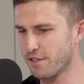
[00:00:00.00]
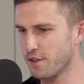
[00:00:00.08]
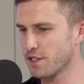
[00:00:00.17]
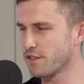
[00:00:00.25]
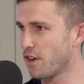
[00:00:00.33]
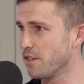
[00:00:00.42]
the
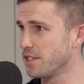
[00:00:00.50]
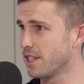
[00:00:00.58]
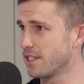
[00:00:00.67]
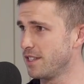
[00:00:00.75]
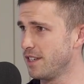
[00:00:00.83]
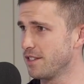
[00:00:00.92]
first 5 or
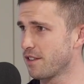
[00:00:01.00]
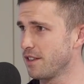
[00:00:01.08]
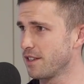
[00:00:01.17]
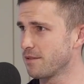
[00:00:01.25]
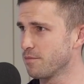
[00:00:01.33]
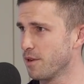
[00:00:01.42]
6 years, I
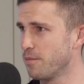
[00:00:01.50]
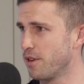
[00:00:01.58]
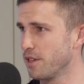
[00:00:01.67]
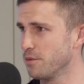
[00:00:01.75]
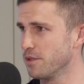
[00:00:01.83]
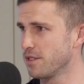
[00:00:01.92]
think my
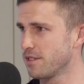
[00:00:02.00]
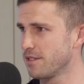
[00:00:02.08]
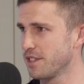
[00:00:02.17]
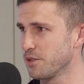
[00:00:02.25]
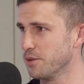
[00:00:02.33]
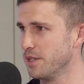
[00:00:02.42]
body
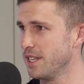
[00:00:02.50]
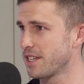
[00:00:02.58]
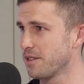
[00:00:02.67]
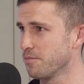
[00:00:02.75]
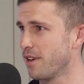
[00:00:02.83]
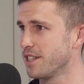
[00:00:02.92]
was in good
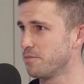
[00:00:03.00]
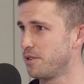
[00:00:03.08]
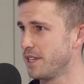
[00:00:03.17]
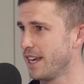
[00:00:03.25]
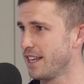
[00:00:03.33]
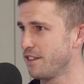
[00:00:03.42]
nick and played
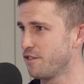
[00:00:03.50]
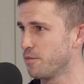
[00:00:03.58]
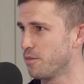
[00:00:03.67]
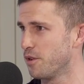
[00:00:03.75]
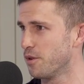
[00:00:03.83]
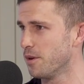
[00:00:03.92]
some pretty handy
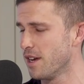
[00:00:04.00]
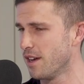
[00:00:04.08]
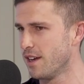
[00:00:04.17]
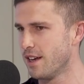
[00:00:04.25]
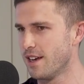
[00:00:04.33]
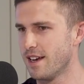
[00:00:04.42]
football.
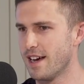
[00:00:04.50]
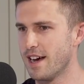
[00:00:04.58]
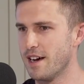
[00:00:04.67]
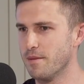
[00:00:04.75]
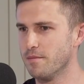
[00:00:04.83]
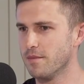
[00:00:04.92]

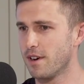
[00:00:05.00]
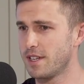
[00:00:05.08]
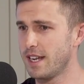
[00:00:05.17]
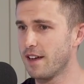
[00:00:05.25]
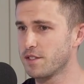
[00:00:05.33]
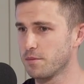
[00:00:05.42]

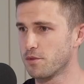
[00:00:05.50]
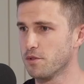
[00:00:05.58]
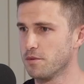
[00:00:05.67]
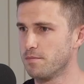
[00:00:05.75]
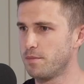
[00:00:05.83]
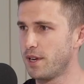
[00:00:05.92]
I did have some
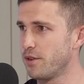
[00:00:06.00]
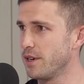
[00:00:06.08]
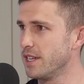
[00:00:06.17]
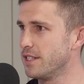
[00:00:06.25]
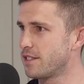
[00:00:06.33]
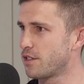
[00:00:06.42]
good
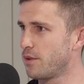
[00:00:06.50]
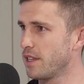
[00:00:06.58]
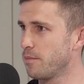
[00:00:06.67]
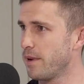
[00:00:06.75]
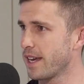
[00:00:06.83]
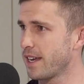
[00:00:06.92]
periods
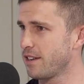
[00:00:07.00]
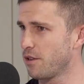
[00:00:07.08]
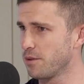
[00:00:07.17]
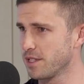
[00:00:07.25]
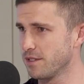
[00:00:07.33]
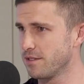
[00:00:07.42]
throughout the back
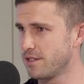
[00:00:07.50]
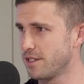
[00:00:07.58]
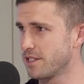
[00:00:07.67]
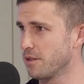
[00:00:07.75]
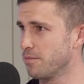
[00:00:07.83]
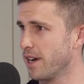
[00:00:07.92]
end. I
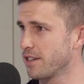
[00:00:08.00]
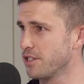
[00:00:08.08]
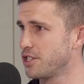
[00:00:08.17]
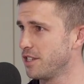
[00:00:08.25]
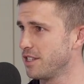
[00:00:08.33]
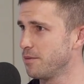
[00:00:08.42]
wasn't just a
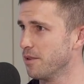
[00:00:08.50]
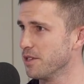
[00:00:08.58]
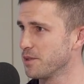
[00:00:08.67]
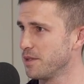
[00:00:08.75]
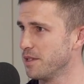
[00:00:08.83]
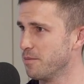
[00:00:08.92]
bucket of shit, to be
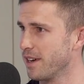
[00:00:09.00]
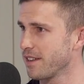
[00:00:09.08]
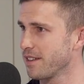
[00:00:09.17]
honest with you.